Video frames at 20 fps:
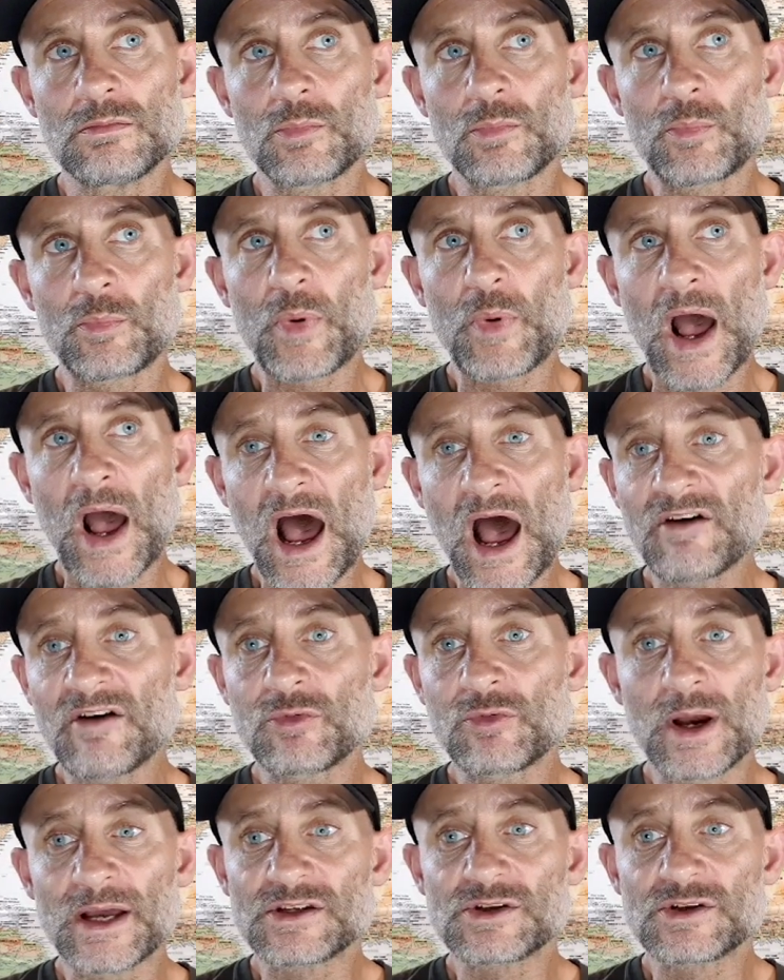
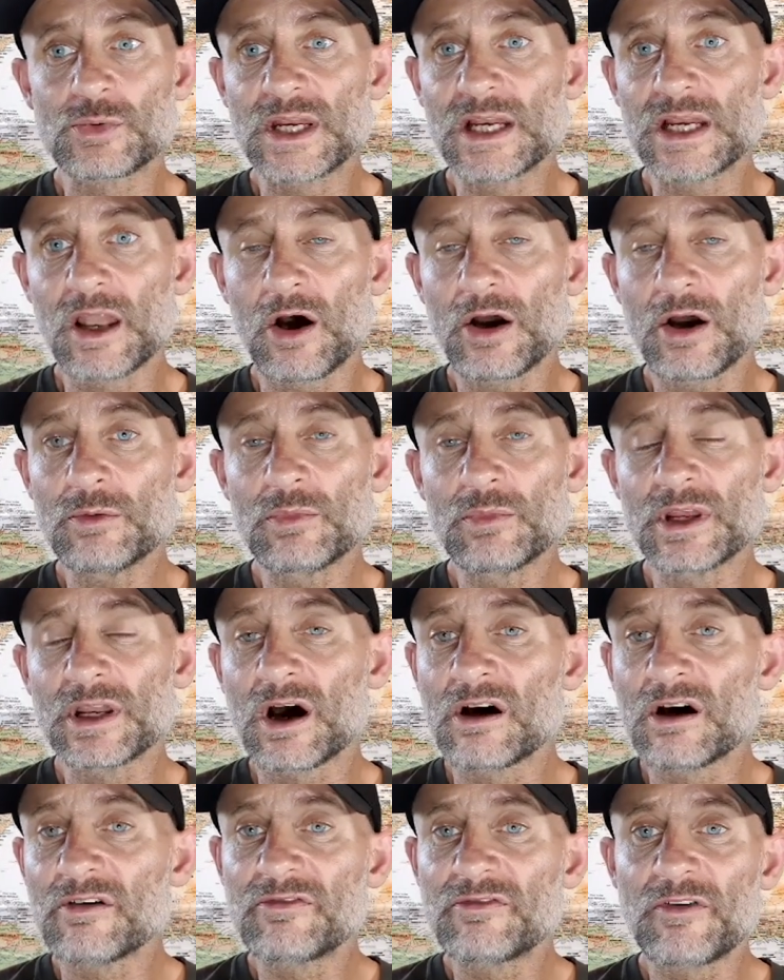pathway to enlightenment.
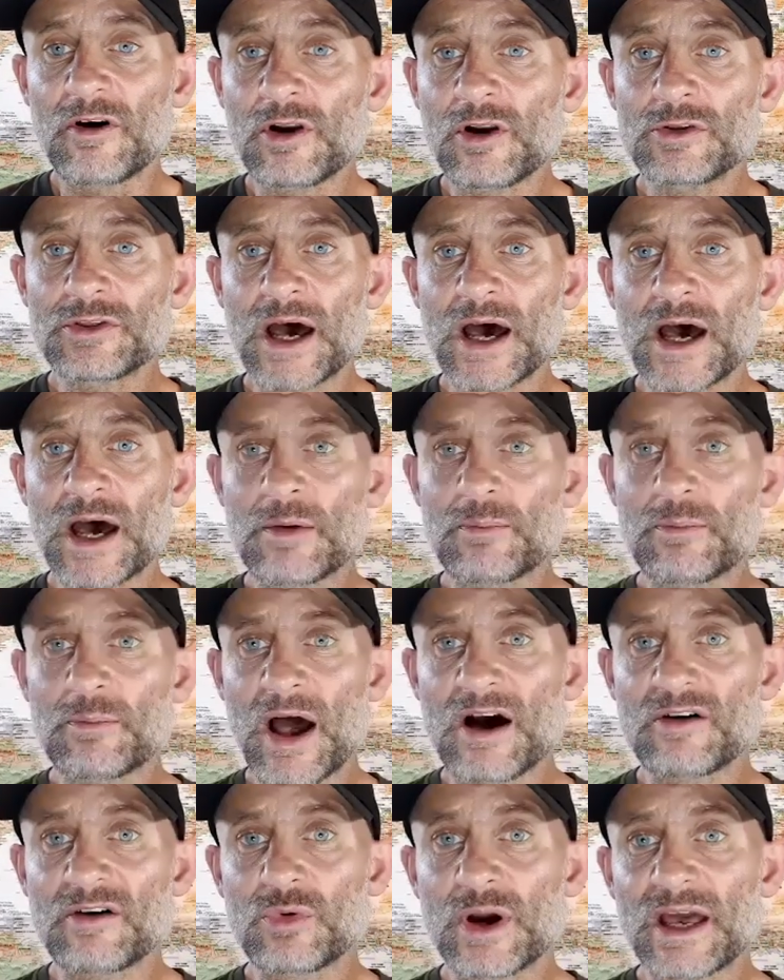I followed that
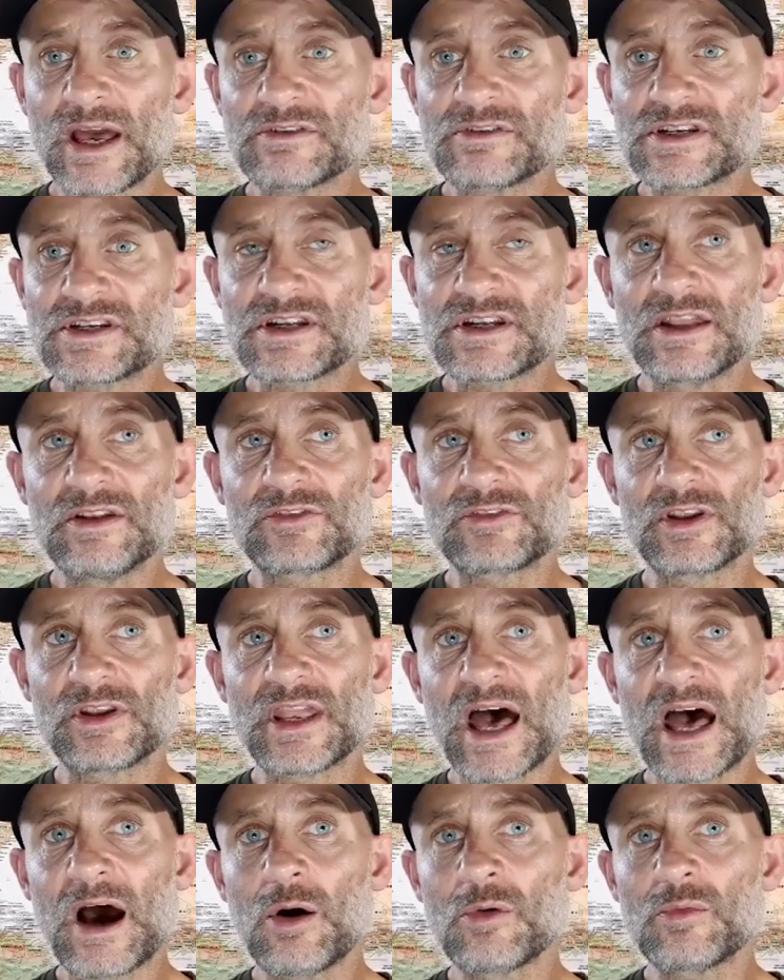pathway ever since, and
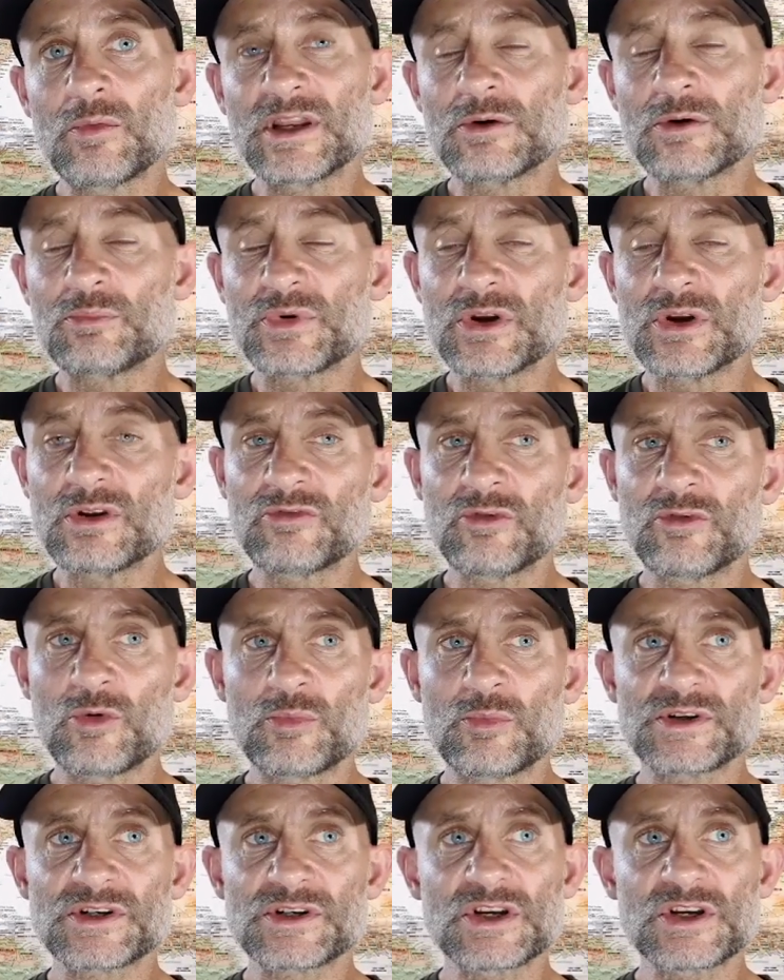now I'm in a beautiful
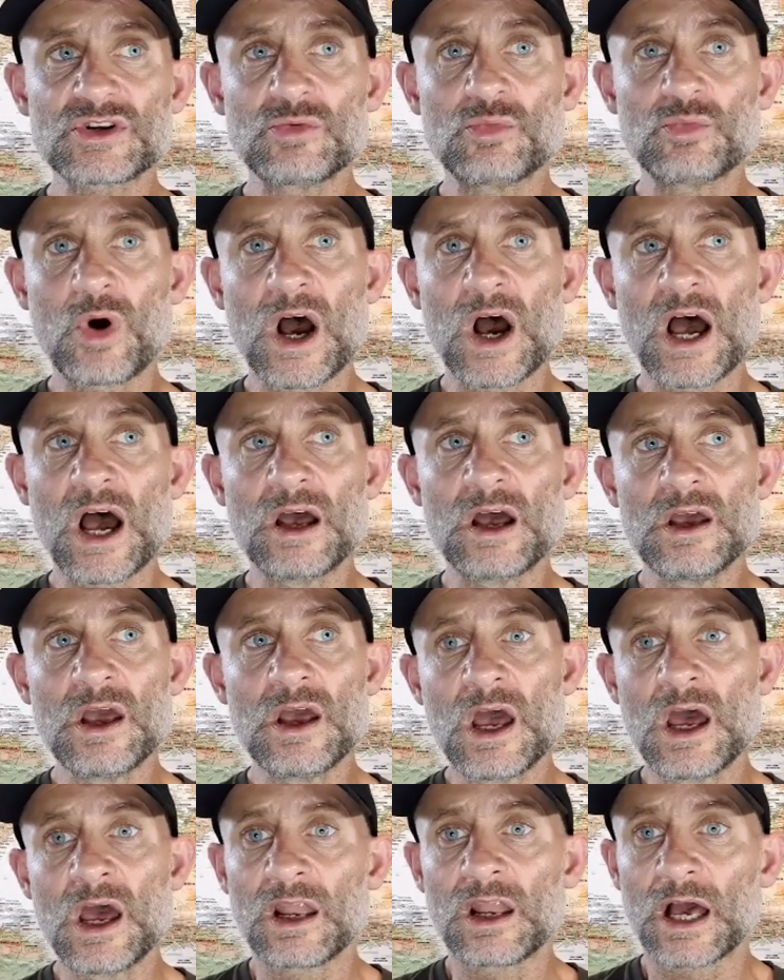position where,
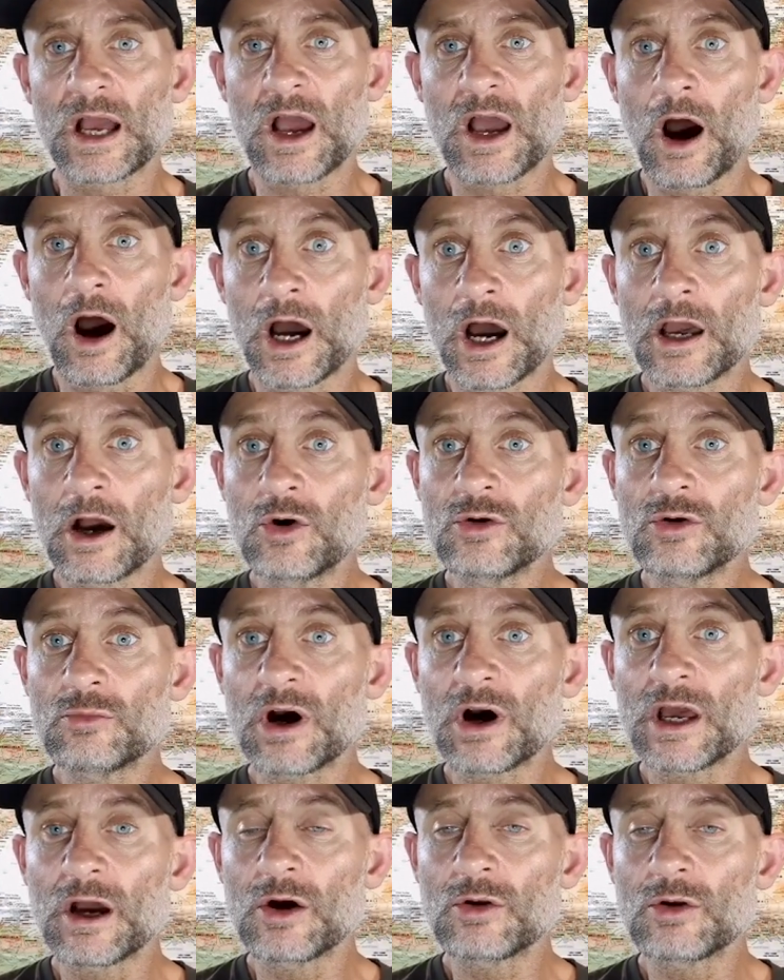like, I own
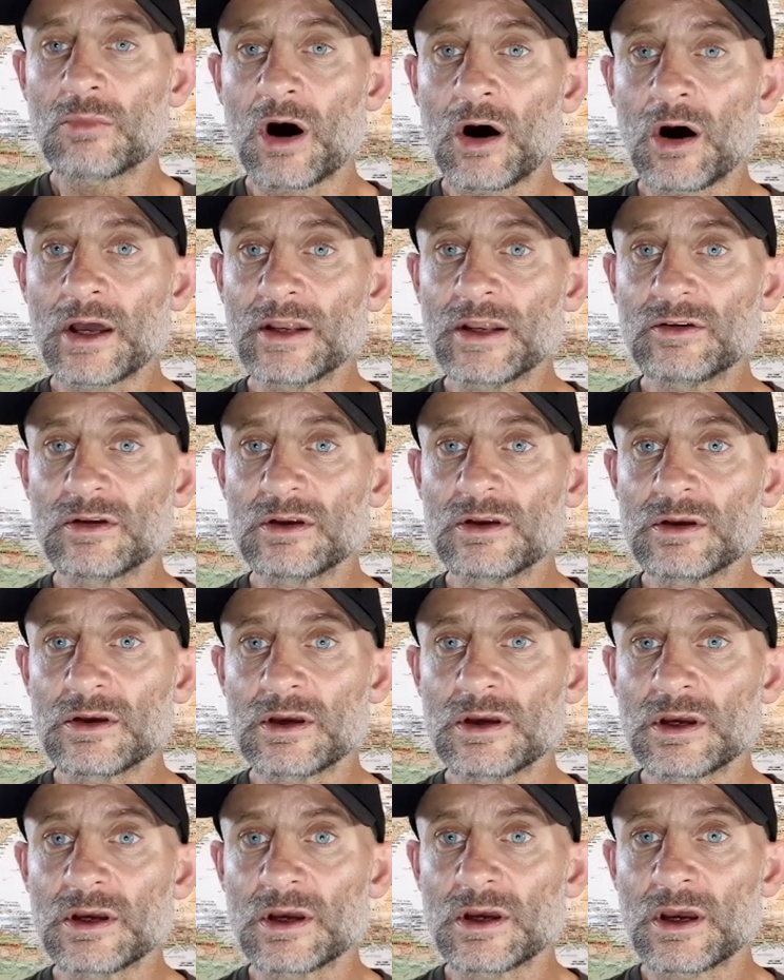my own mind.
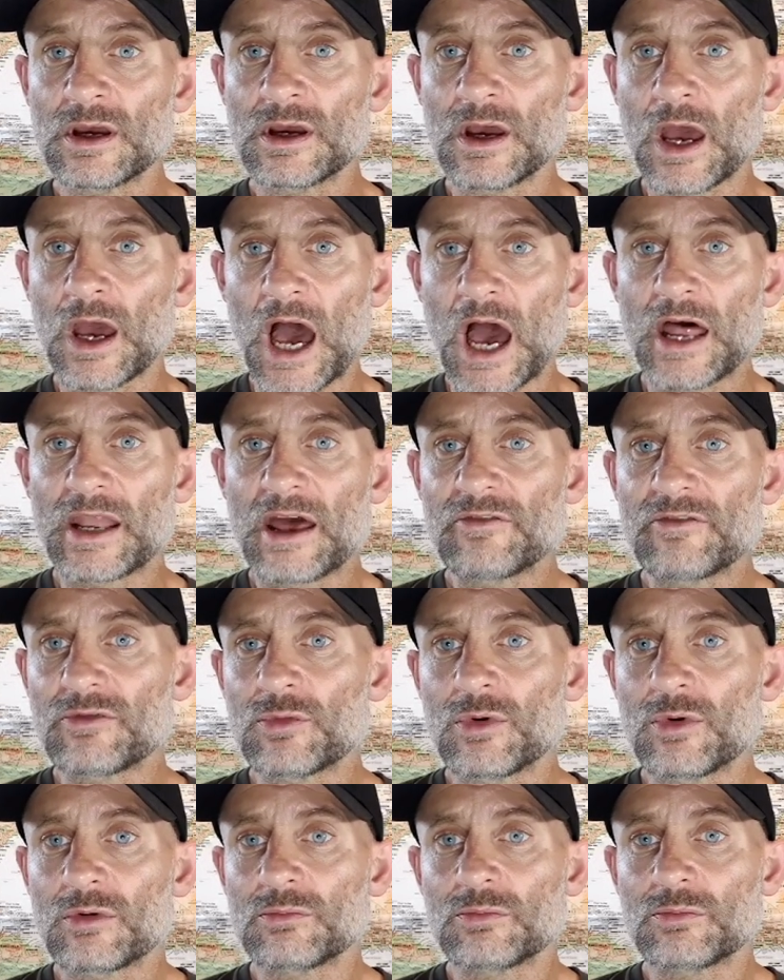And
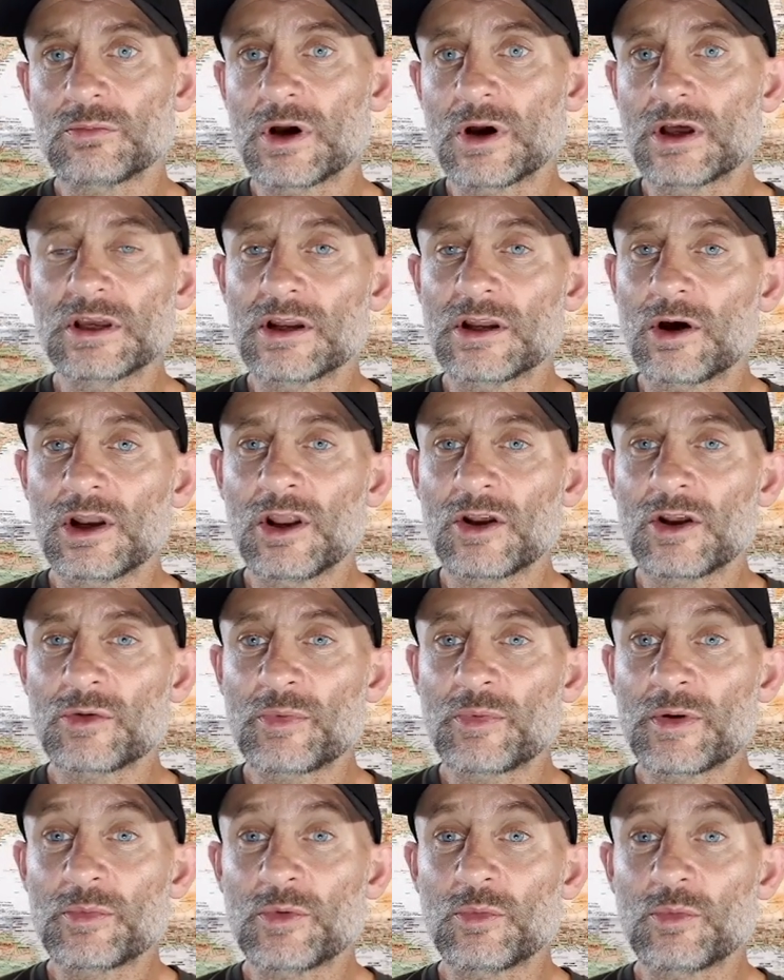everyone, you know, a lot of
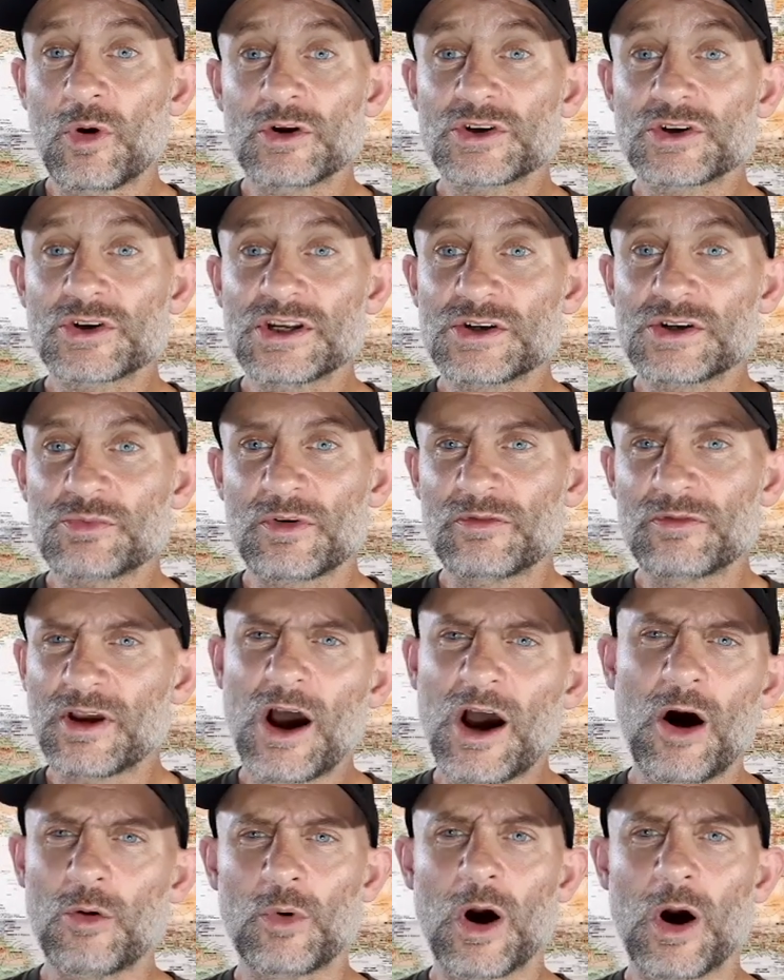people watching this probably,
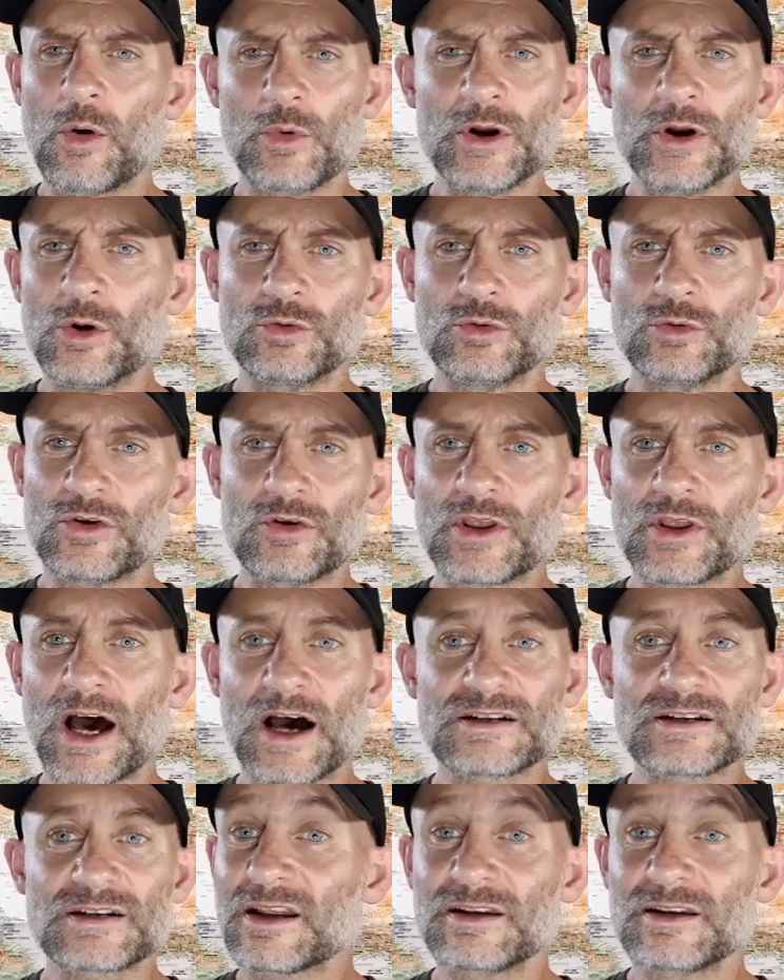oh, well, we all do that.
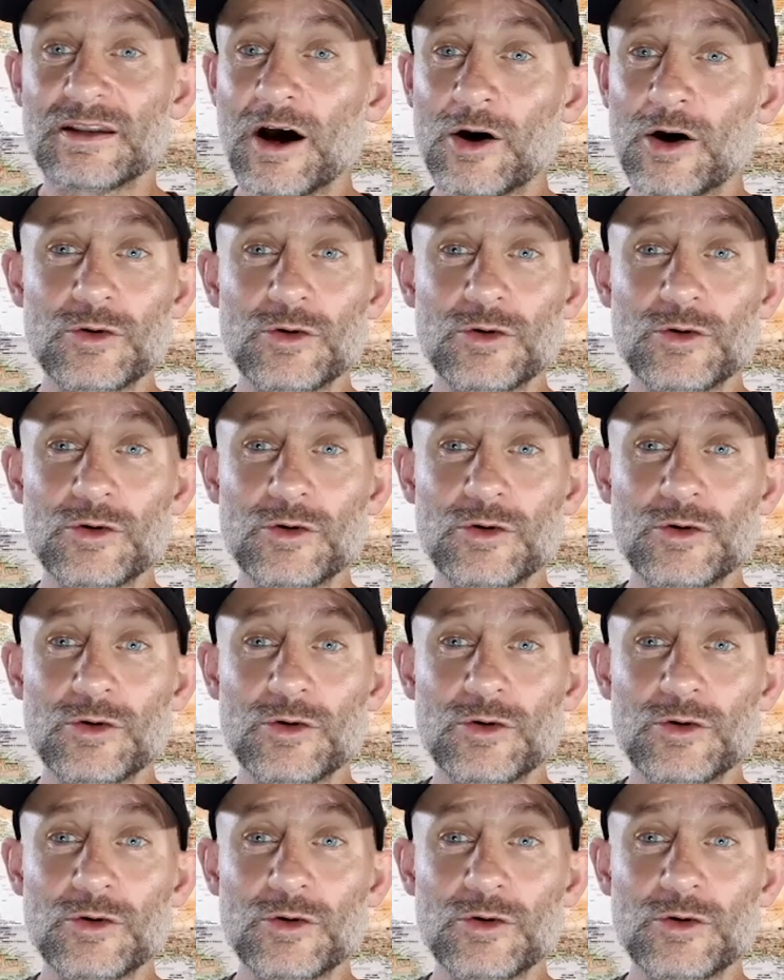It's like, no.